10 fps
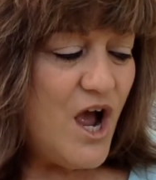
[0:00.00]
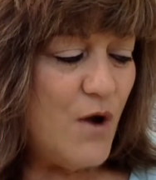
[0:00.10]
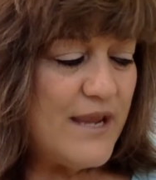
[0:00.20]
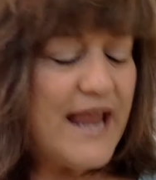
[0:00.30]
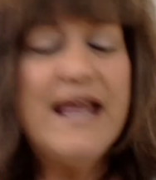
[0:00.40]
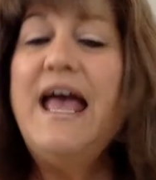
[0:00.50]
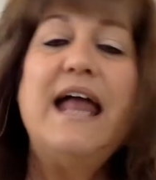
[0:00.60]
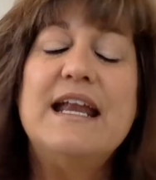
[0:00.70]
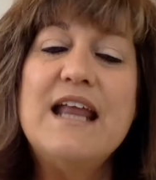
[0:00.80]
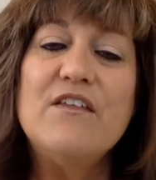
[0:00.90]
Okay,
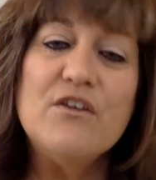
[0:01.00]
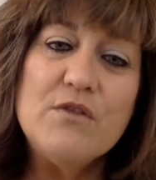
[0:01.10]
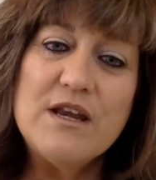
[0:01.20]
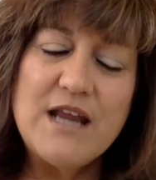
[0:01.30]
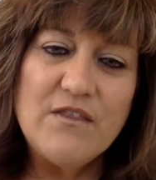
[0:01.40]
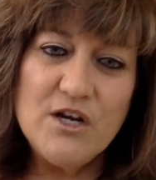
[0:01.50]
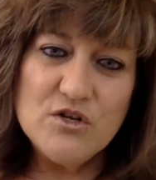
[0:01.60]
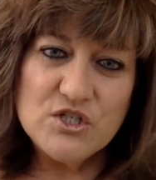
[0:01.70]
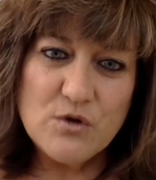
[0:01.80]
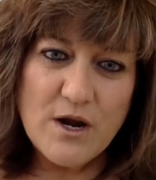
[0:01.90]
and another
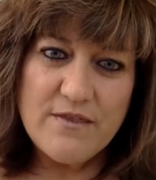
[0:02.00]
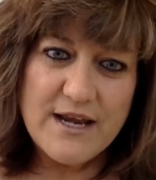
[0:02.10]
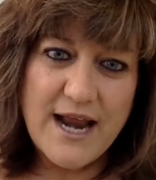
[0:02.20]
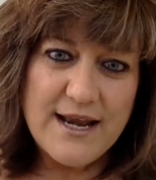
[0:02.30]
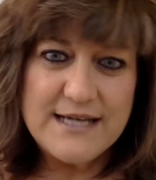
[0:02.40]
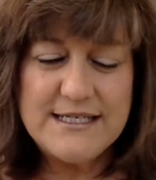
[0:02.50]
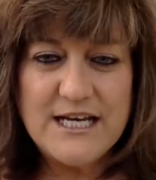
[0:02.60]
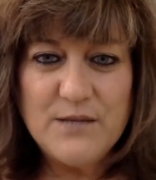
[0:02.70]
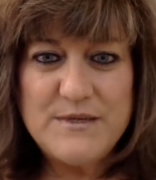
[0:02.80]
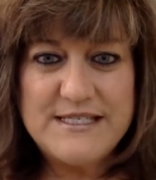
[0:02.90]
little story that I like to
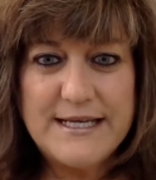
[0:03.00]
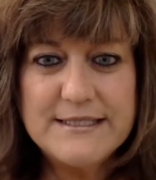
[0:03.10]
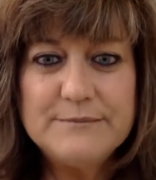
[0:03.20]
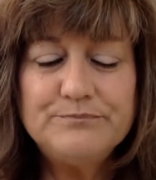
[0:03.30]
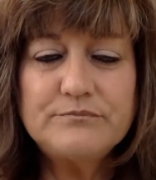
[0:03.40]
tell them is this.